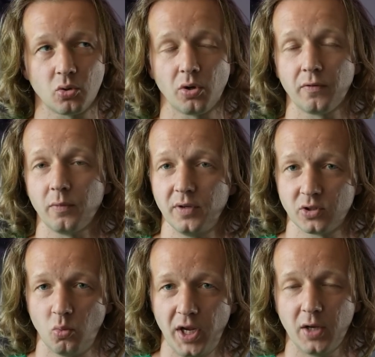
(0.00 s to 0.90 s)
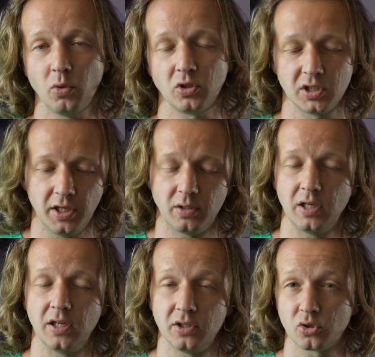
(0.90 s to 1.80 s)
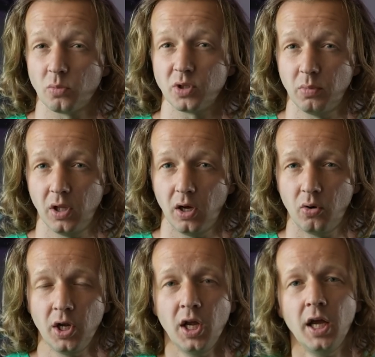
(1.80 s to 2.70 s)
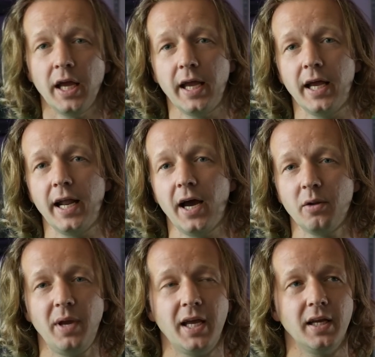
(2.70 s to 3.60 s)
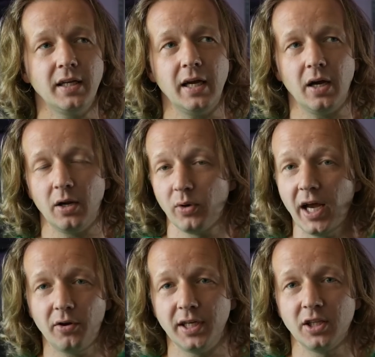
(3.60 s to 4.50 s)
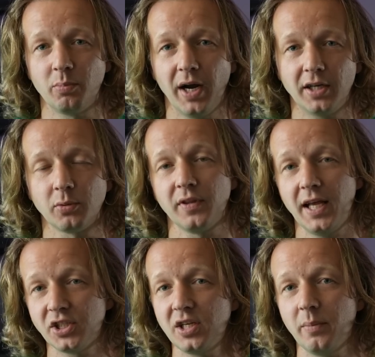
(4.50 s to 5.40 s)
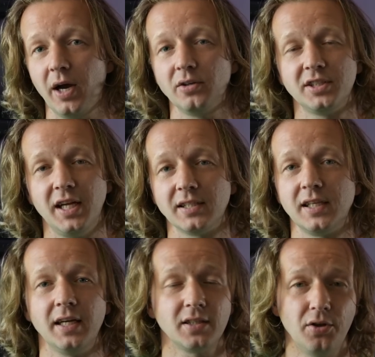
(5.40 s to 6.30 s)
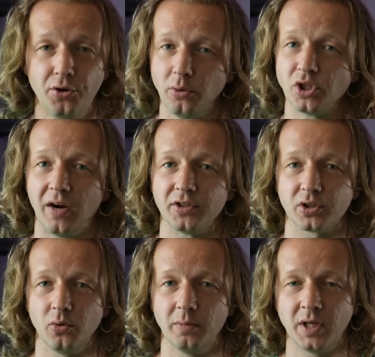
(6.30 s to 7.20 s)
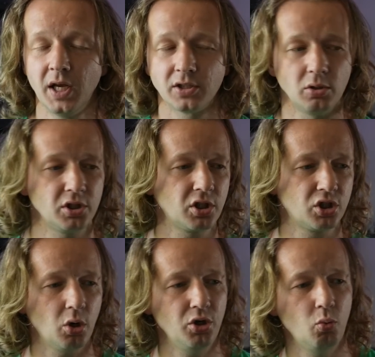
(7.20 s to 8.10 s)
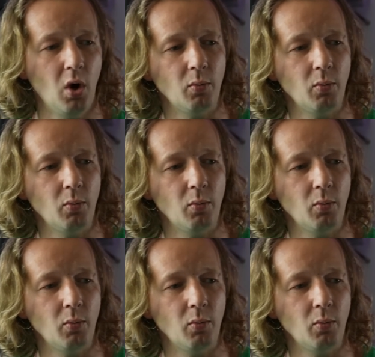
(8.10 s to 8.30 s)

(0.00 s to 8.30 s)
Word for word: tutorial from this week, which is linked in the description below, and how to make it uh, a reality in the browser with HTML and CSS, no JavaScript. So just to show you